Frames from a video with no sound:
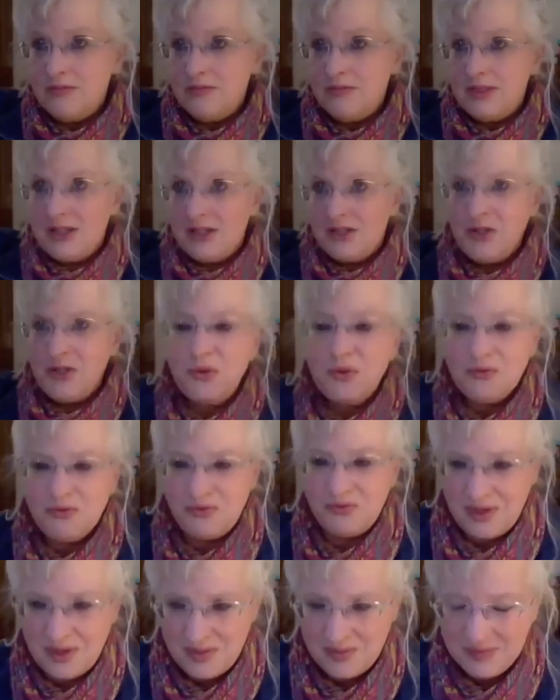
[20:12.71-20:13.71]
take note of
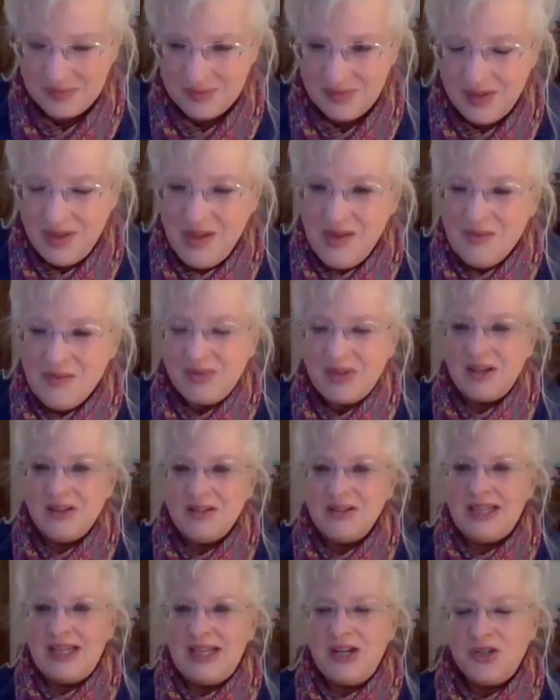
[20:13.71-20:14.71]
them, but on
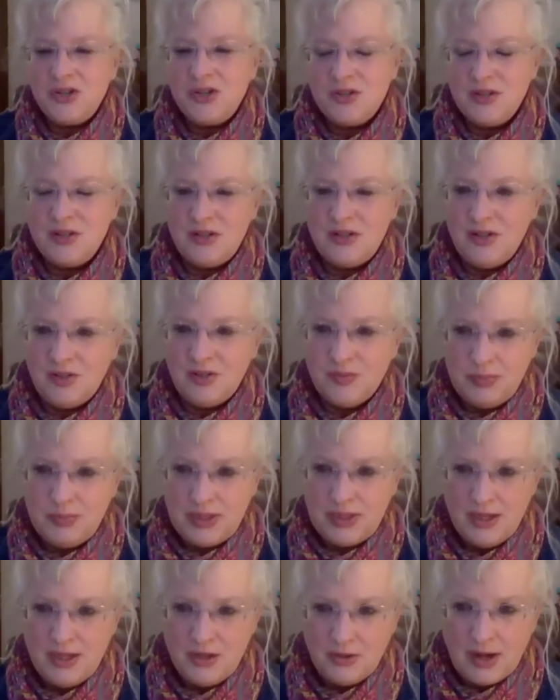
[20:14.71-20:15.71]
glaciers, they're called
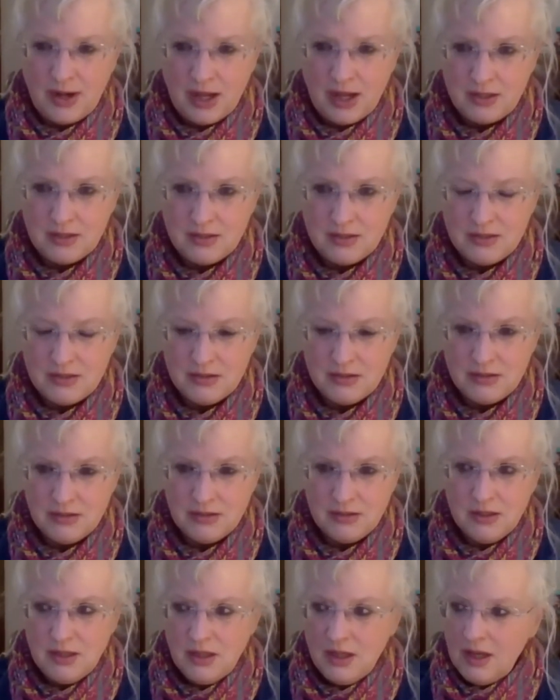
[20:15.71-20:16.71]
cataracts.
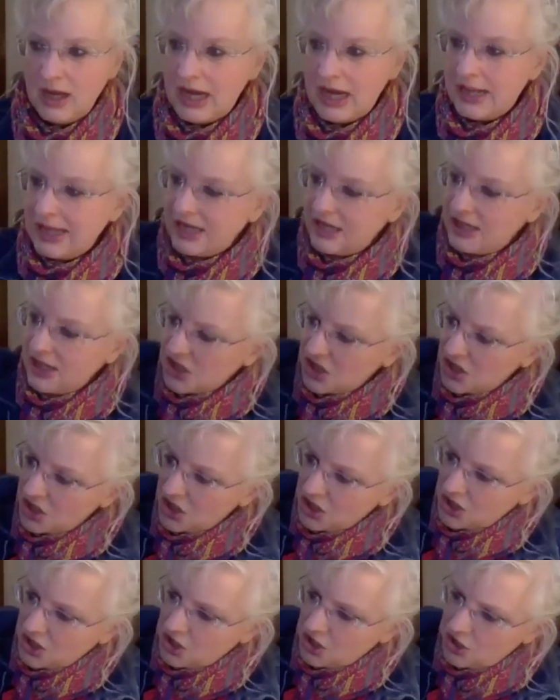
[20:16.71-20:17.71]
And they just
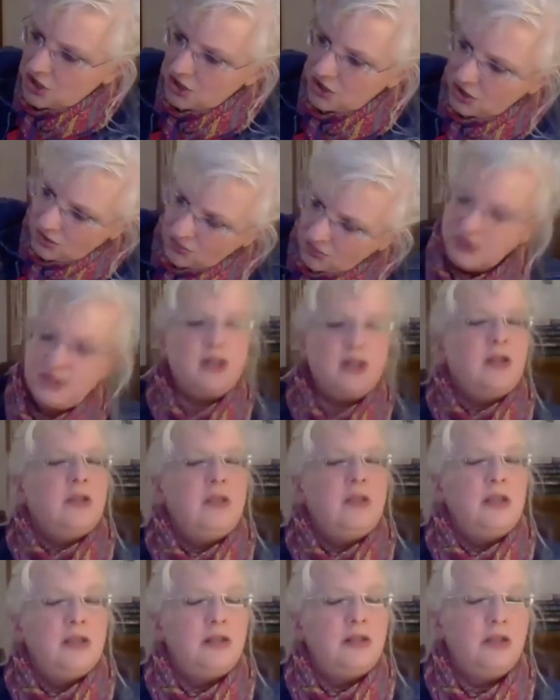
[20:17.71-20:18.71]
shoot down
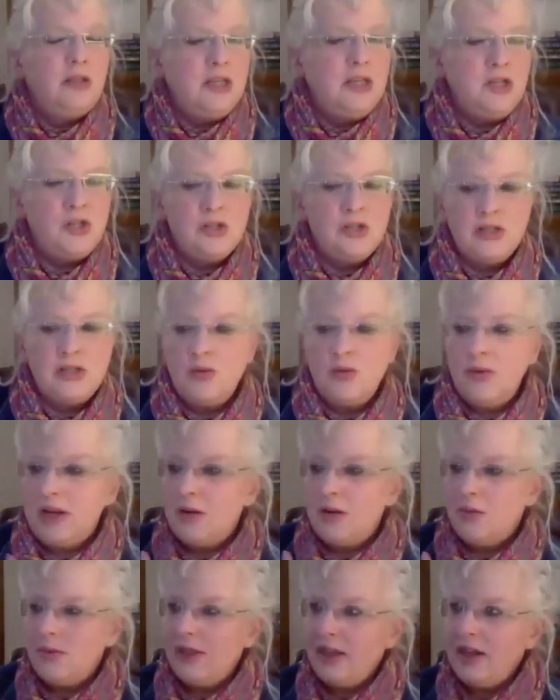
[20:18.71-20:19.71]
these glaciers. And when
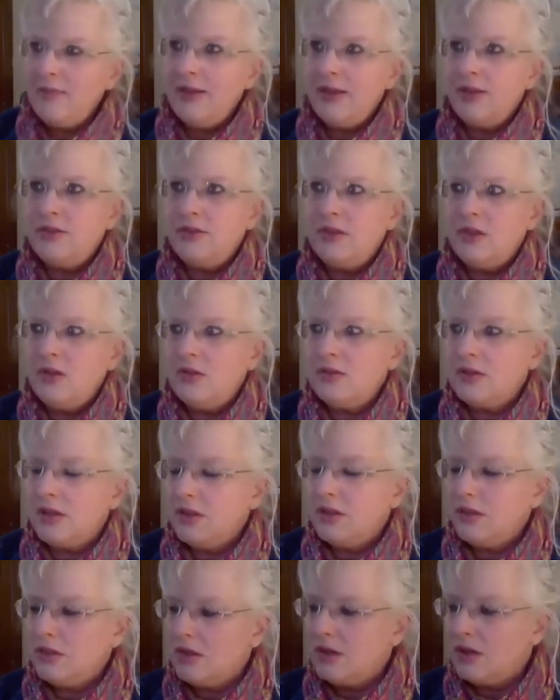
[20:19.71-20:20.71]
I read about those,
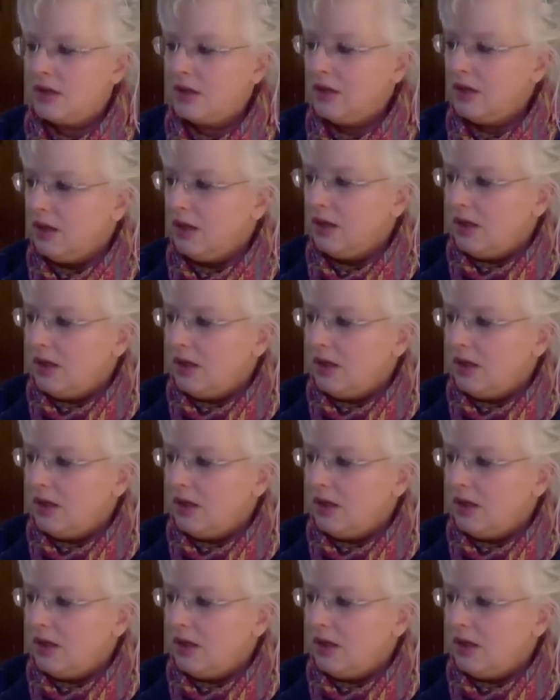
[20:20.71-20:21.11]
I thought,